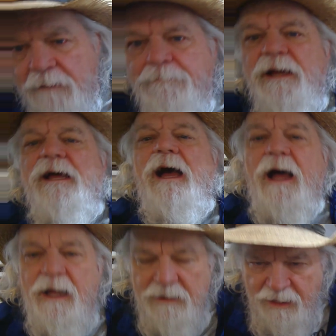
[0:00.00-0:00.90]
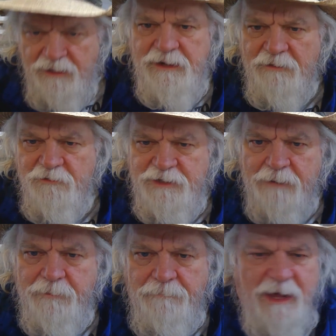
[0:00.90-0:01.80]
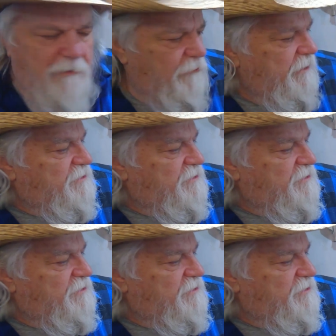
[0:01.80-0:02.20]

up another type of battery.